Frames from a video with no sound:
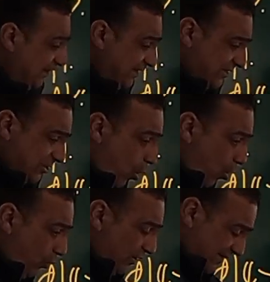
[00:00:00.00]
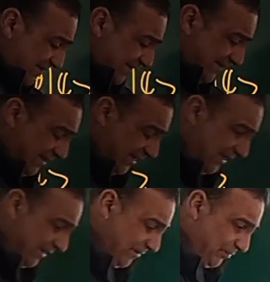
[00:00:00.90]
this whole
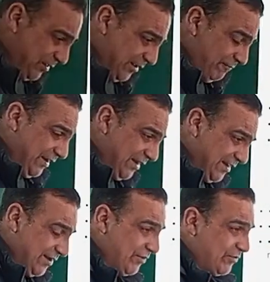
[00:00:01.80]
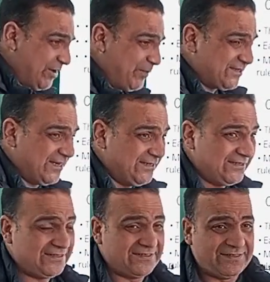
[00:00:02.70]
city will
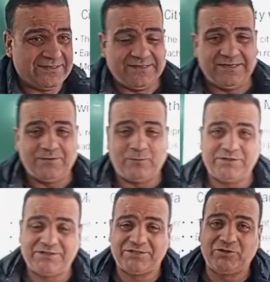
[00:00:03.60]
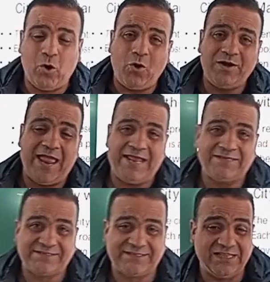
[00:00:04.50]
represent what's called
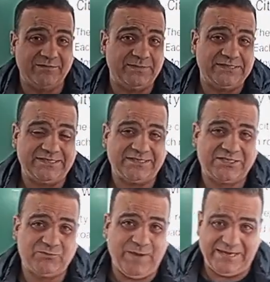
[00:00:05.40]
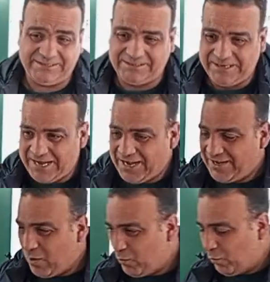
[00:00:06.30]
as Hilbert space.
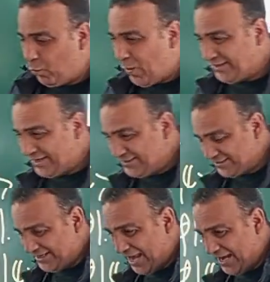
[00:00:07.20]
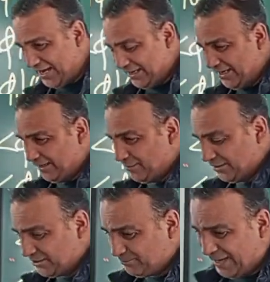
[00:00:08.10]
Now, what is a
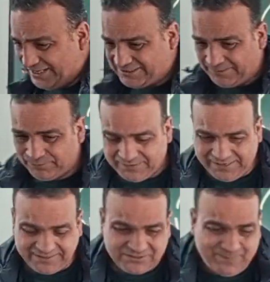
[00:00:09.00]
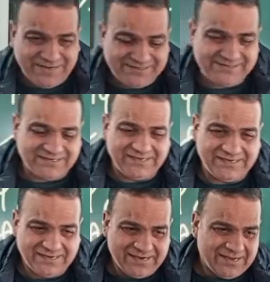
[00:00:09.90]
Hilbert space? It is
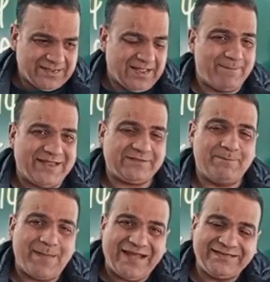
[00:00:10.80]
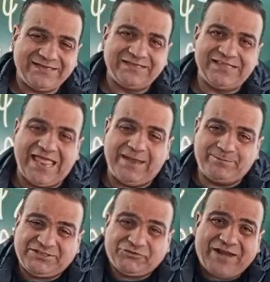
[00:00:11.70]
basically a mathematical
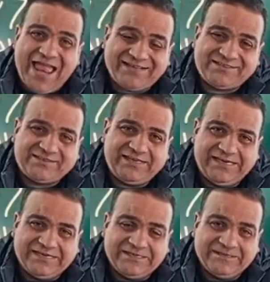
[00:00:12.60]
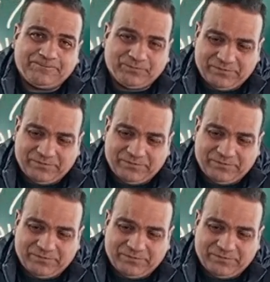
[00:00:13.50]
abstract thing